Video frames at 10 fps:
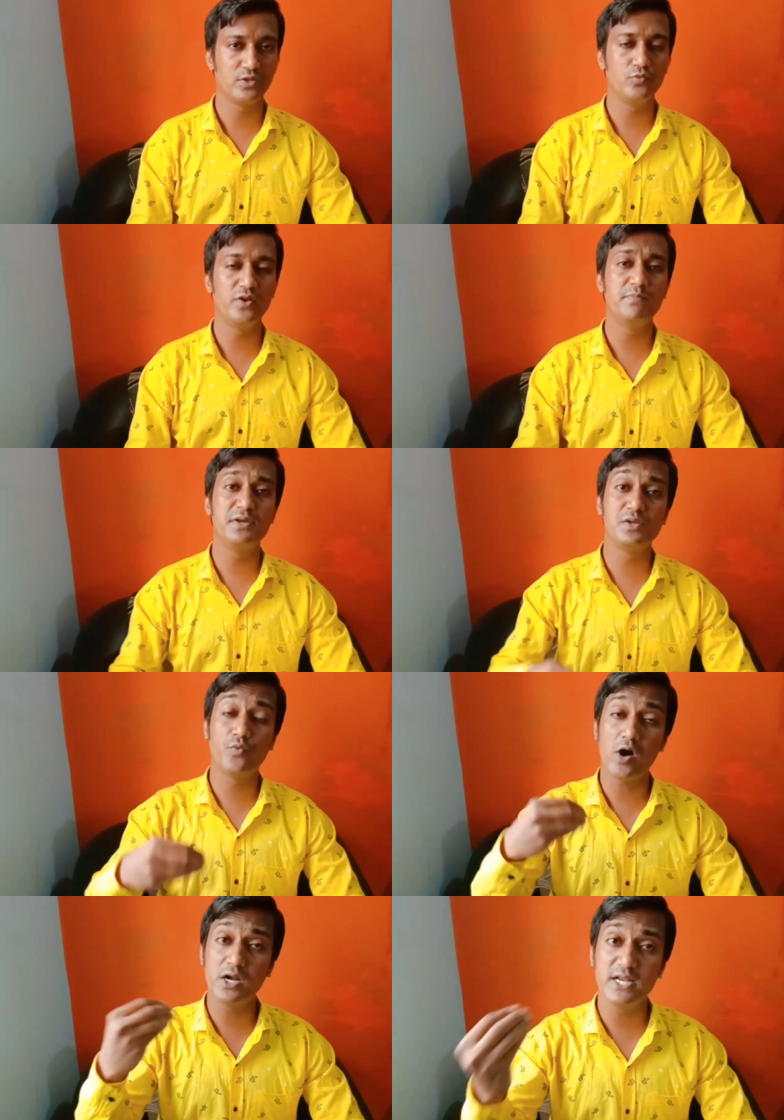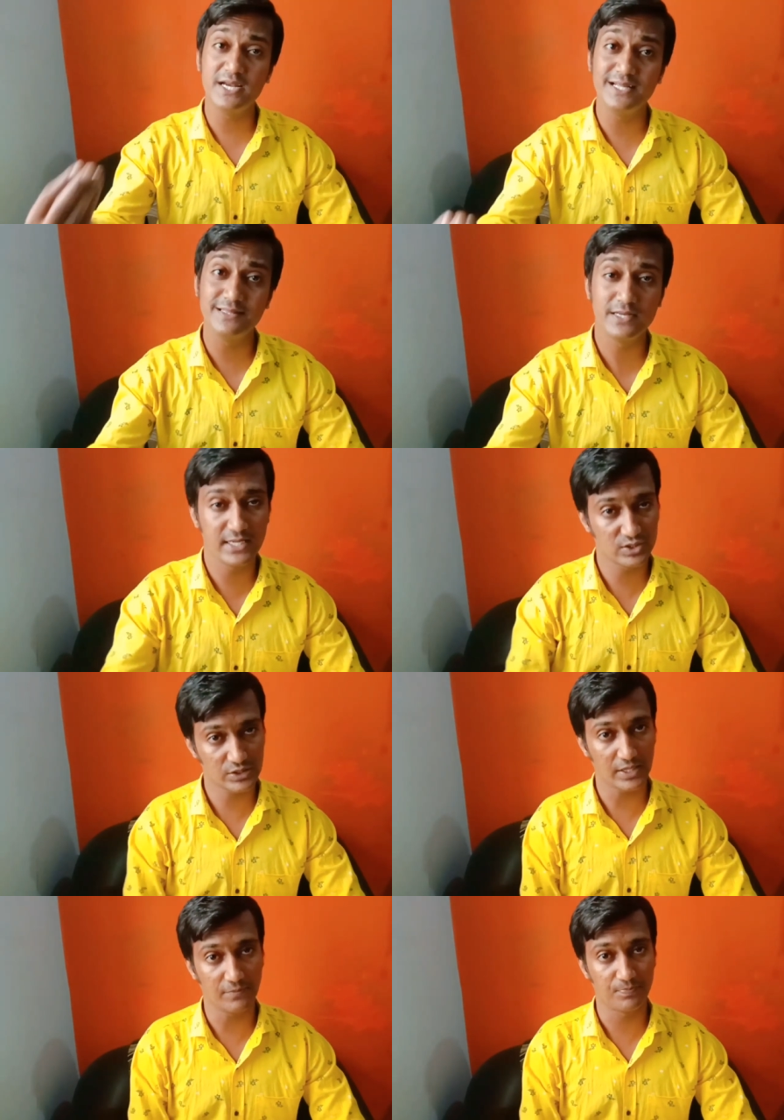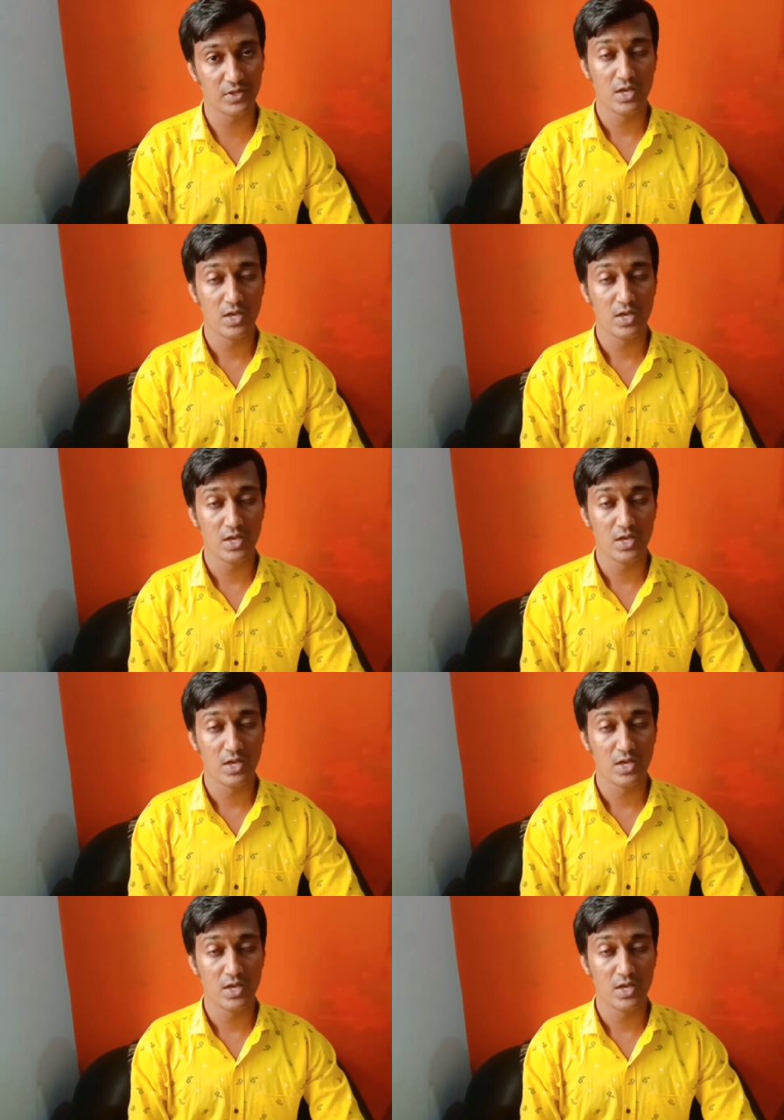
You will be rewarded in the next life,